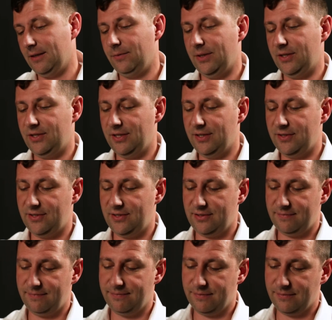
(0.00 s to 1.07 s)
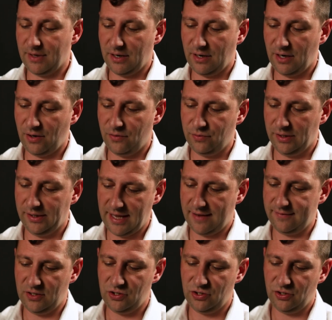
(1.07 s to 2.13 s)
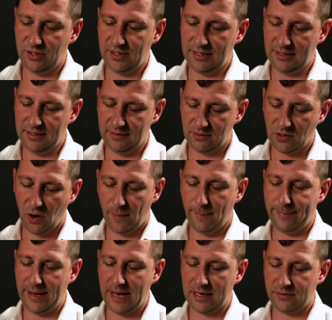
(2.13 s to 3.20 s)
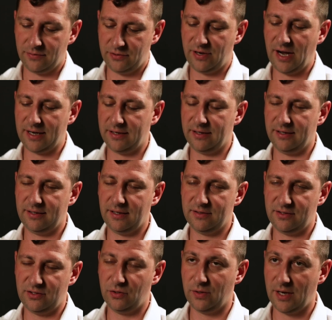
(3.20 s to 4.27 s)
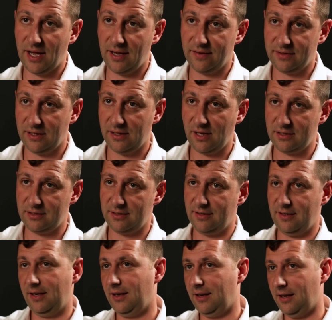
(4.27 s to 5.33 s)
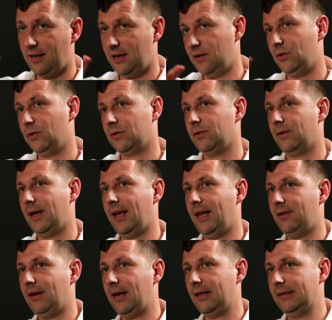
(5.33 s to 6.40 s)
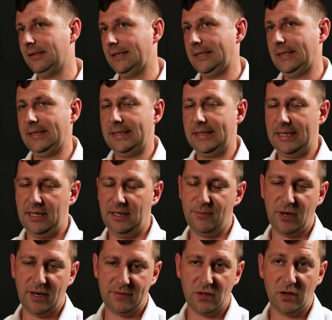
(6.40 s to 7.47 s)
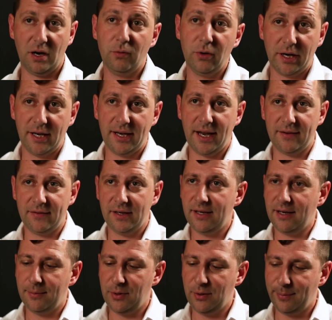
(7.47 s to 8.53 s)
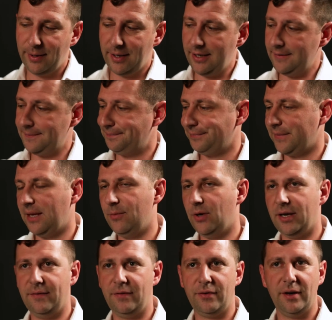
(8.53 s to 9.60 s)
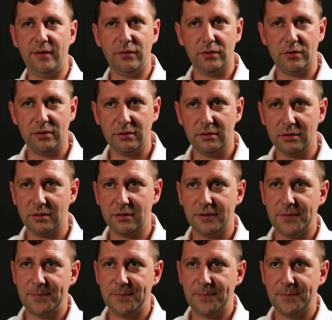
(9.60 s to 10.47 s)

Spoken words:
which is a really heavy duty compact retractor that does 2.5 kilos. You can hook to a handrail. You might have a guy working out of an EWP. You might have 3 or 4 tools.